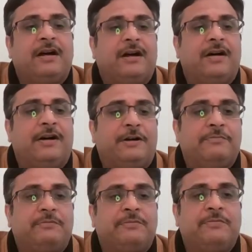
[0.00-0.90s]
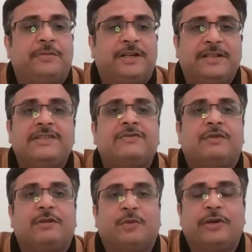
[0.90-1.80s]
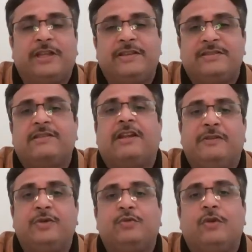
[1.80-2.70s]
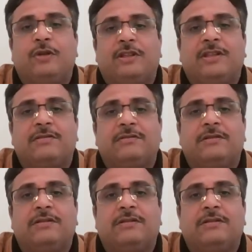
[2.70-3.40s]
uh, but this is what about Aries. I will do all other